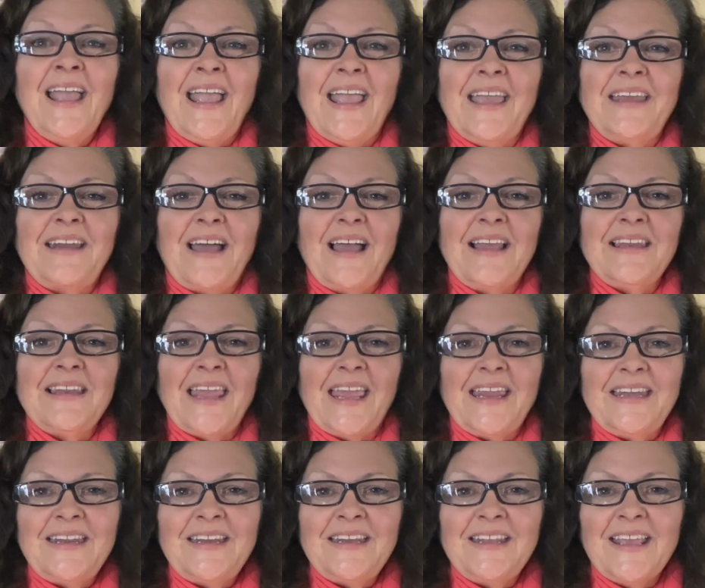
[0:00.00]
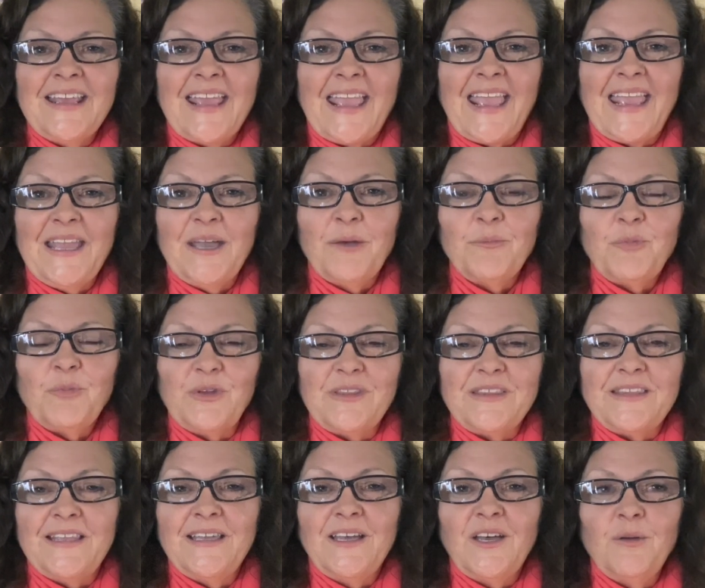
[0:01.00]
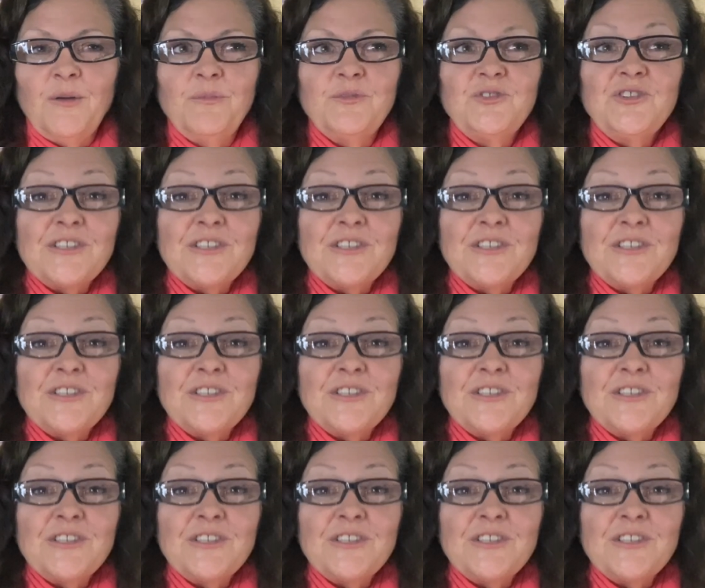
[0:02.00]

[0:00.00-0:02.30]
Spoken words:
And I landed in camp with them